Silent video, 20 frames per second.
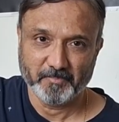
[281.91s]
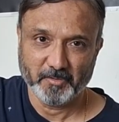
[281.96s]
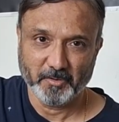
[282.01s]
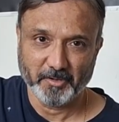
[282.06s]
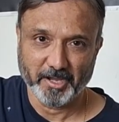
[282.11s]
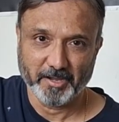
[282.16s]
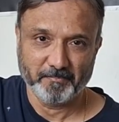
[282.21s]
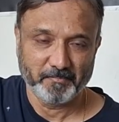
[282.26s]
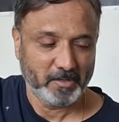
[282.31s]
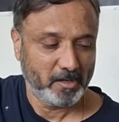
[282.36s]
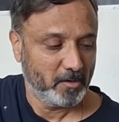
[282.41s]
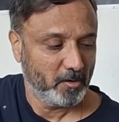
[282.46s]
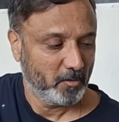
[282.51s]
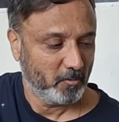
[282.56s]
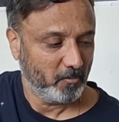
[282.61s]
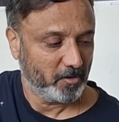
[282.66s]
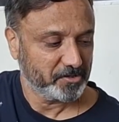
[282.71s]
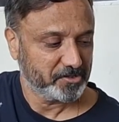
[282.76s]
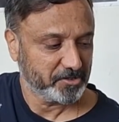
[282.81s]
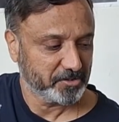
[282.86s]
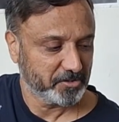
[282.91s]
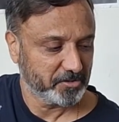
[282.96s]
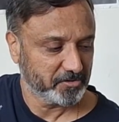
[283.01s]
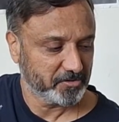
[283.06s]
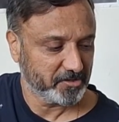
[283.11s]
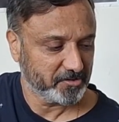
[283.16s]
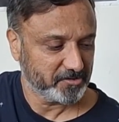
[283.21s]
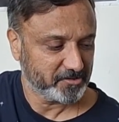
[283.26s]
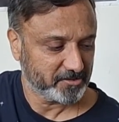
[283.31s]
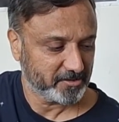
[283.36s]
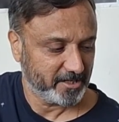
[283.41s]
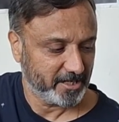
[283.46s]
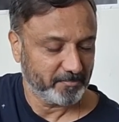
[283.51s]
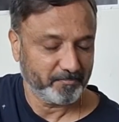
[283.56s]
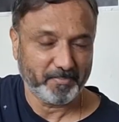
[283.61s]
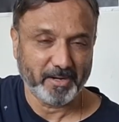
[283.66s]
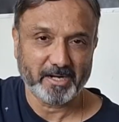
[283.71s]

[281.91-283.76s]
Okay. Once you do this and